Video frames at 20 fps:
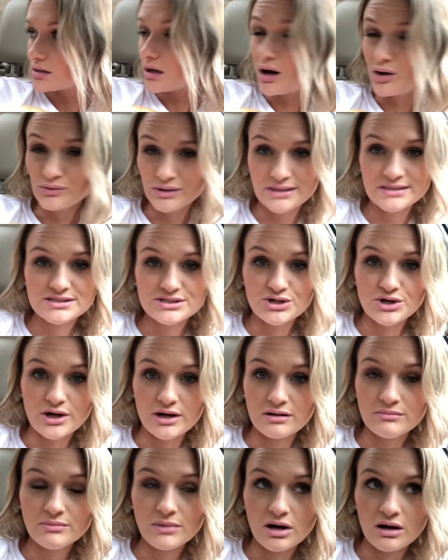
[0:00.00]
on
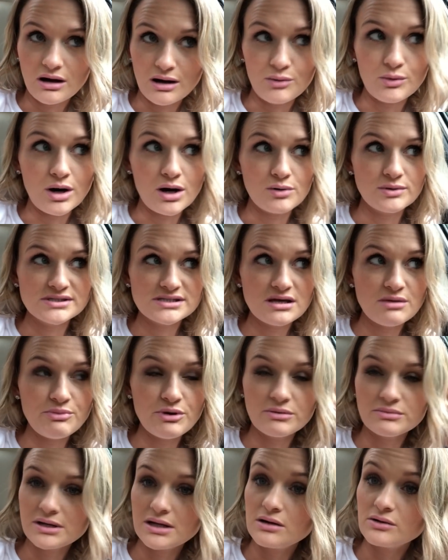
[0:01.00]
Instagram. I'll always keep
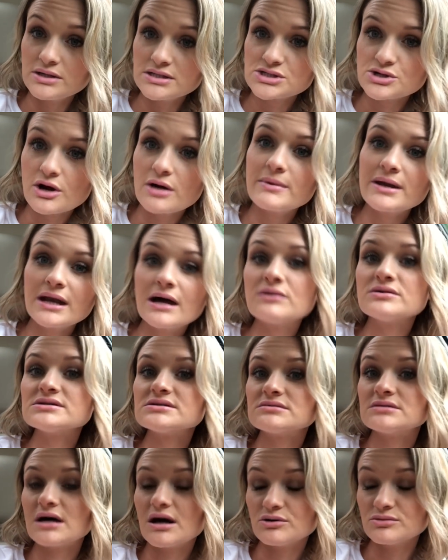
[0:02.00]
you updated on Instagram. And
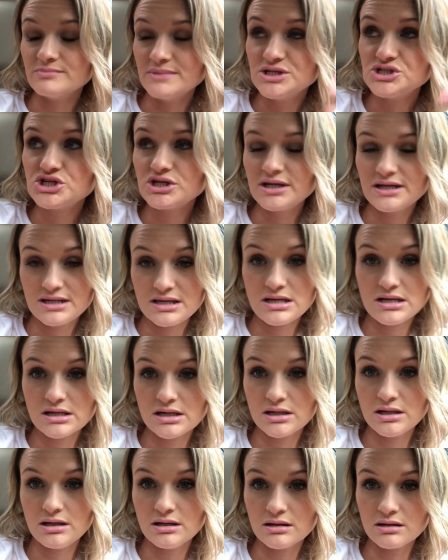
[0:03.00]
I'll mention it
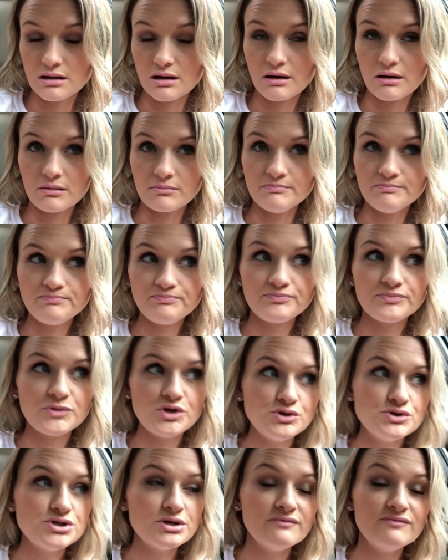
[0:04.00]
again in
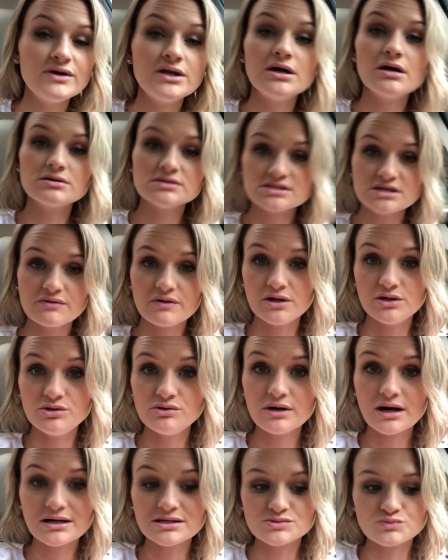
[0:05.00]
YouTube videos so that
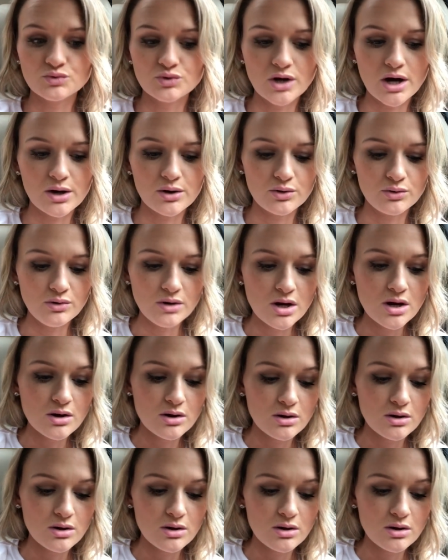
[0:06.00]
you guys will know